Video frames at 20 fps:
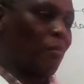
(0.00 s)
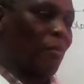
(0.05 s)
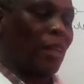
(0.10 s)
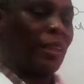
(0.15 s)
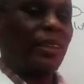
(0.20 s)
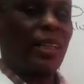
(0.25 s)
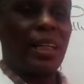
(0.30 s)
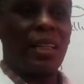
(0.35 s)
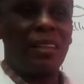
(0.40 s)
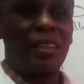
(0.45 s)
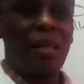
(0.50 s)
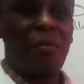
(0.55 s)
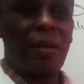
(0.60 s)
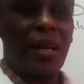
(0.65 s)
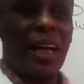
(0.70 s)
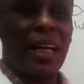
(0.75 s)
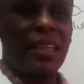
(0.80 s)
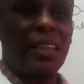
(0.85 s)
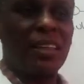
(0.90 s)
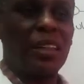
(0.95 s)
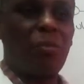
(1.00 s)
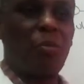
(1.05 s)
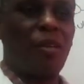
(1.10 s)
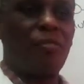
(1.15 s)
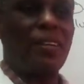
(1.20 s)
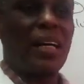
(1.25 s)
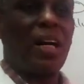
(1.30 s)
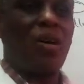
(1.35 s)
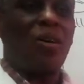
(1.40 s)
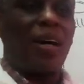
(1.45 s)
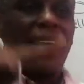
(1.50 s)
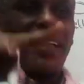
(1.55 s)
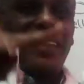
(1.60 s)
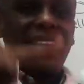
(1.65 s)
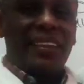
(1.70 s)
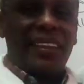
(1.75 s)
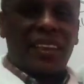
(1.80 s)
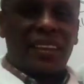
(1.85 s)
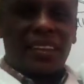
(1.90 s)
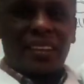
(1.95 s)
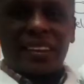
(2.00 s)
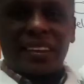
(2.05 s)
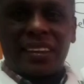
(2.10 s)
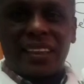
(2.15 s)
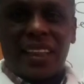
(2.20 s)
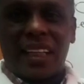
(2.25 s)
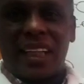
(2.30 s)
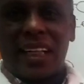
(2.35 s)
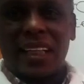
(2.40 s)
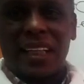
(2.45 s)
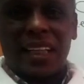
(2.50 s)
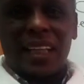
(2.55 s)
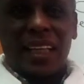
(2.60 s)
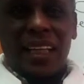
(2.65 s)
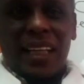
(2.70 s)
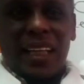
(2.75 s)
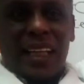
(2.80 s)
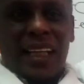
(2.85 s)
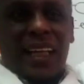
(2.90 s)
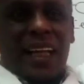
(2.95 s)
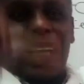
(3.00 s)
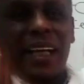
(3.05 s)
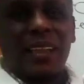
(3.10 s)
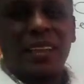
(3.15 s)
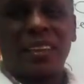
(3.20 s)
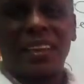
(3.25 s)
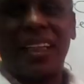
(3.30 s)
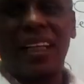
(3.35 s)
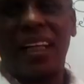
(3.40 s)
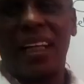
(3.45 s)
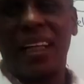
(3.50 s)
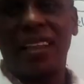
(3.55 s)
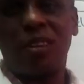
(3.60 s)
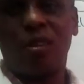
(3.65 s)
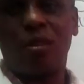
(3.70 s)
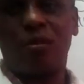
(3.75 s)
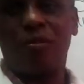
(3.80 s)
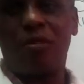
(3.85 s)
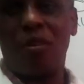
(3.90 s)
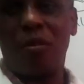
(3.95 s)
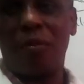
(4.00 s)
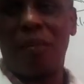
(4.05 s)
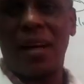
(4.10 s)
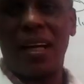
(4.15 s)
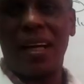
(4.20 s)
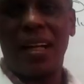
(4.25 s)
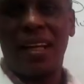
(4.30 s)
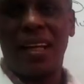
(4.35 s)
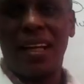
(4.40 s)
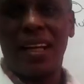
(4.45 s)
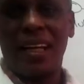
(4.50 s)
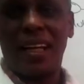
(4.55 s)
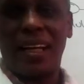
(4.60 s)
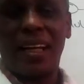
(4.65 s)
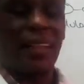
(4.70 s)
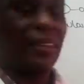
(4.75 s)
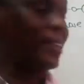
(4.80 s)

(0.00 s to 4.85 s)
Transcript: there is the mechanism of how a linear structure can cyclize to form a